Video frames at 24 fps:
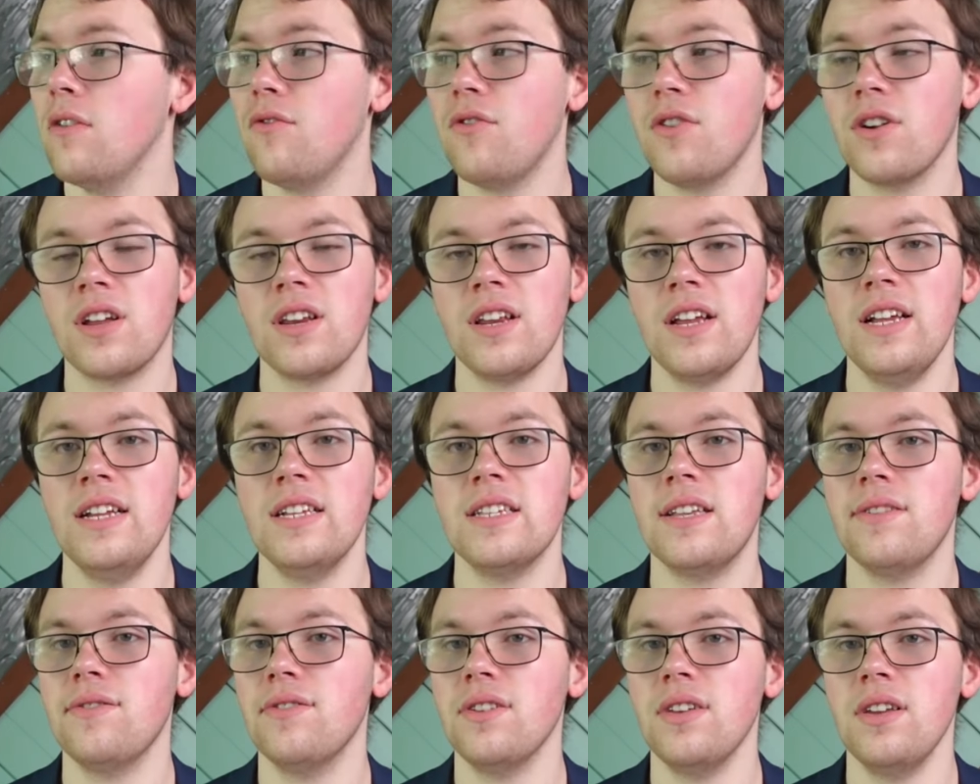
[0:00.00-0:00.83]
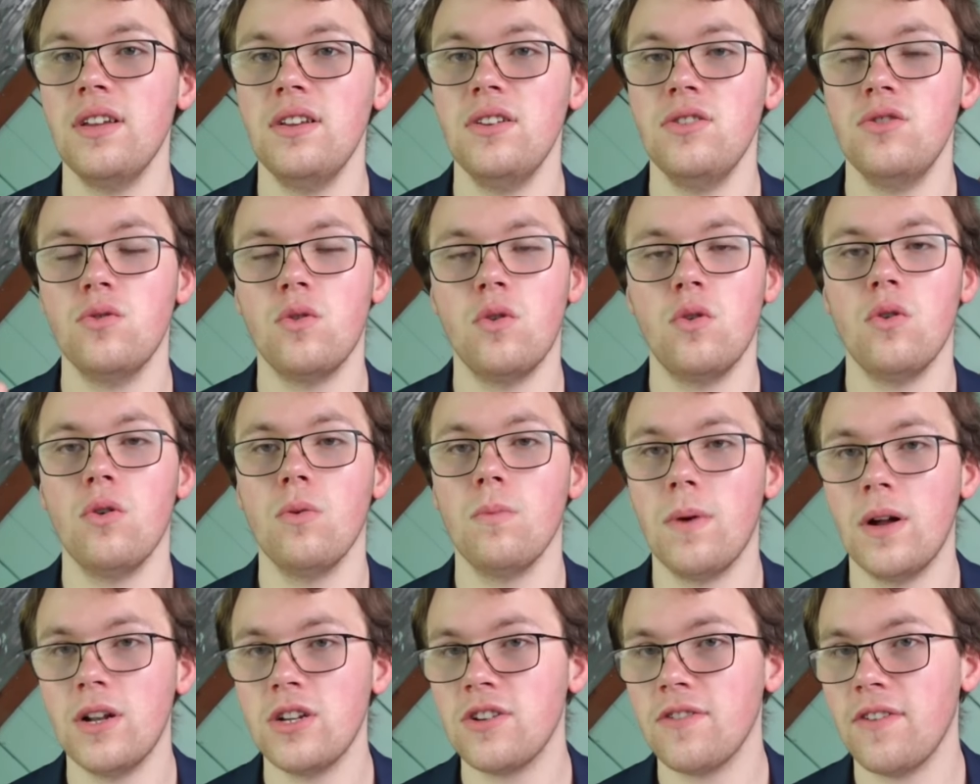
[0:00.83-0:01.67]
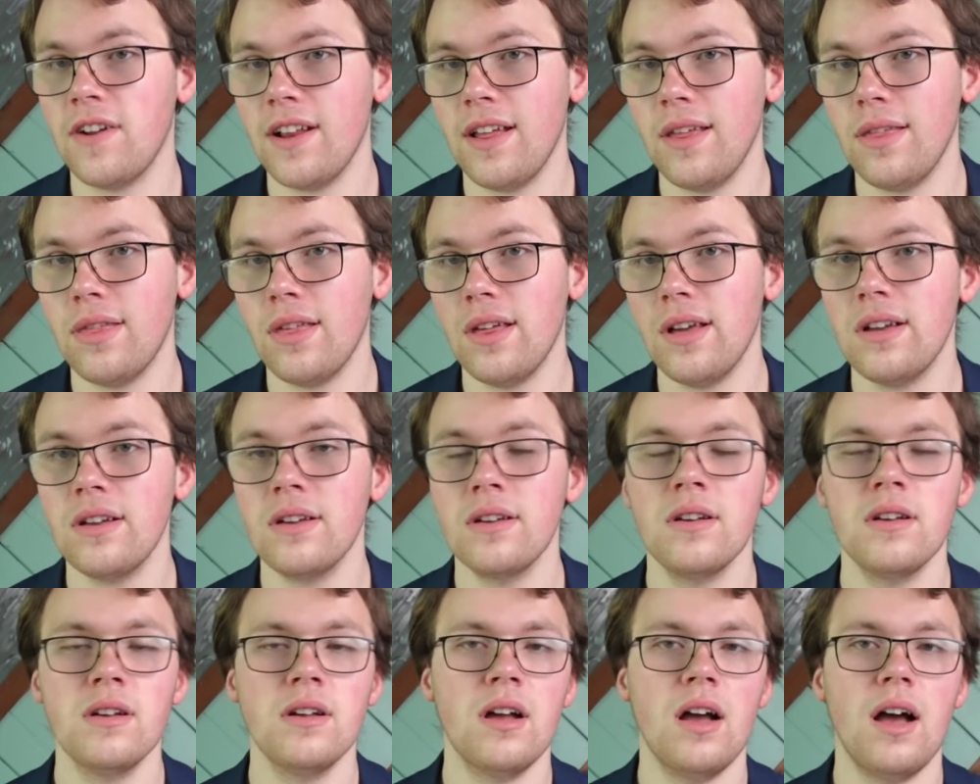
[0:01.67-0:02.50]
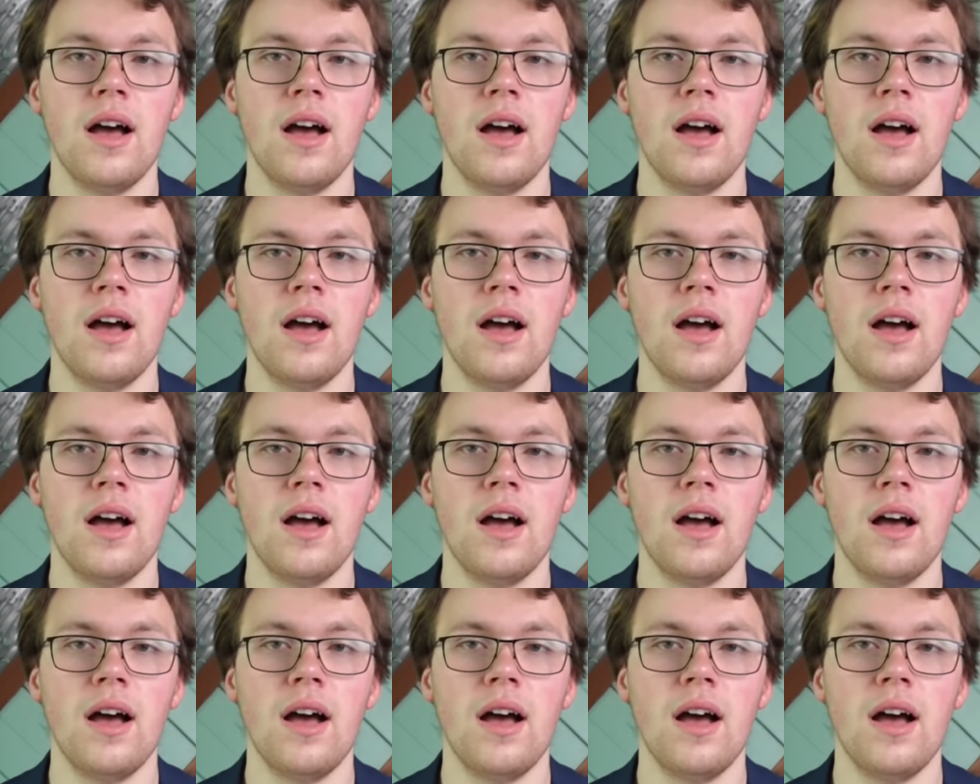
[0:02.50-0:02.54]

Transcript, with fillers: For the Canadiens, they really didn't do a whole bunch of anything.